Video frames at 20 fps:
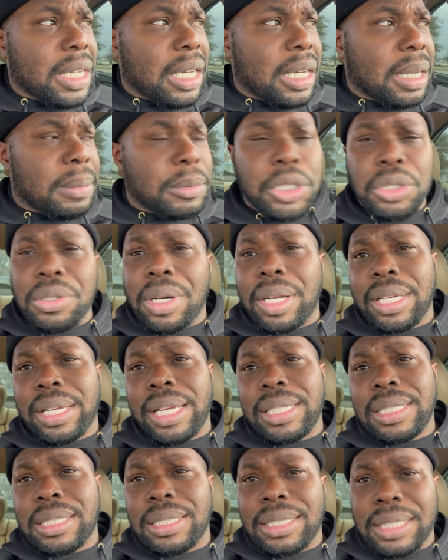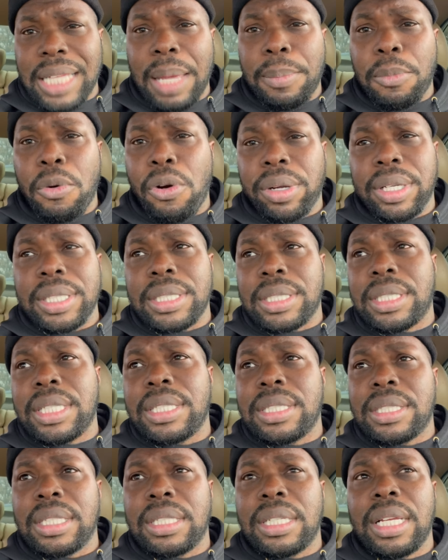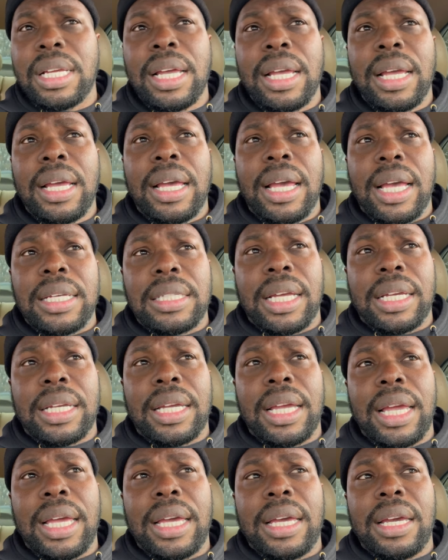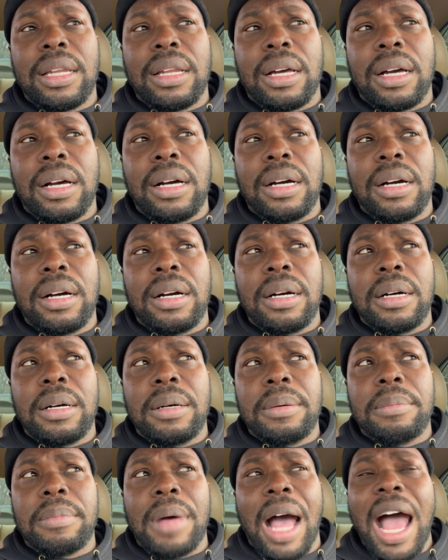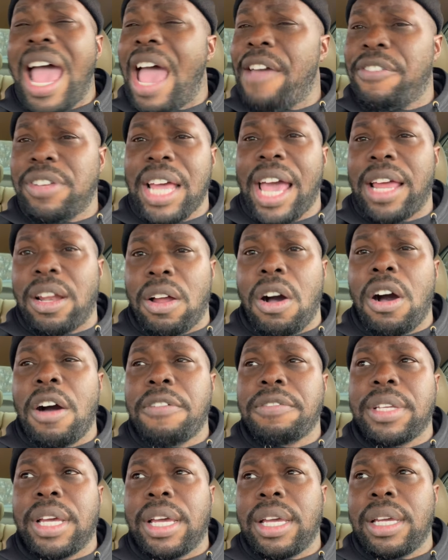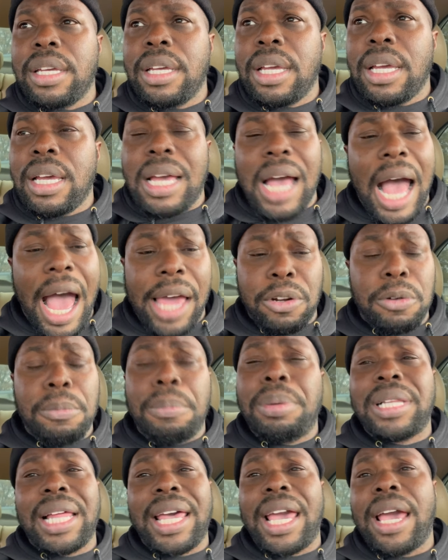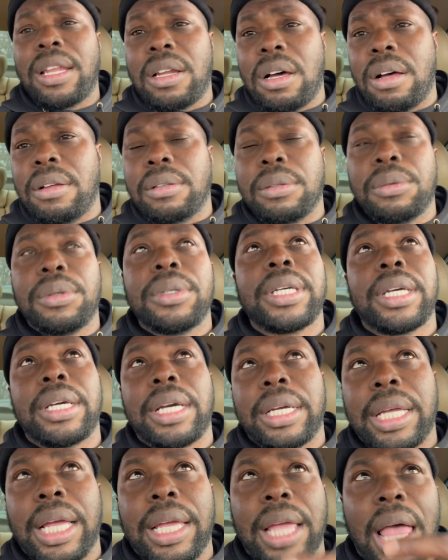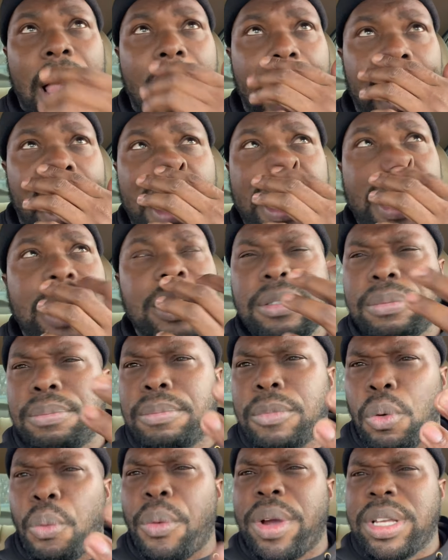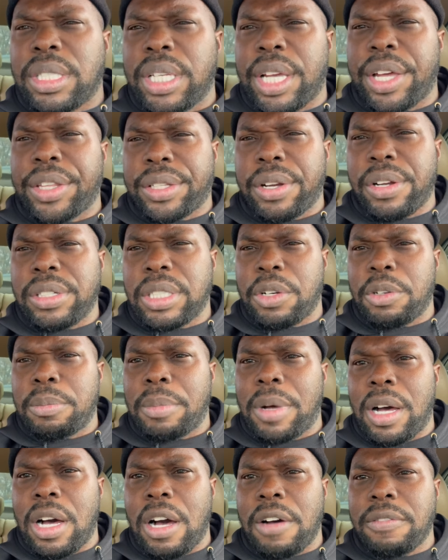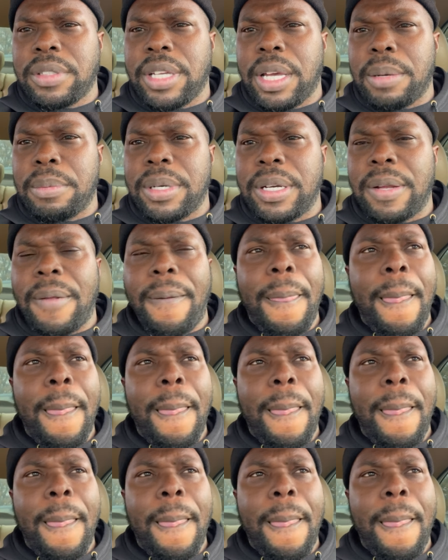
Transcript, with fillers: I'm trying to stay more consistent as I can. I haven't had an off day. I don't plan on. Well, yeah, I guess Wednesday and Thursday was my off day, but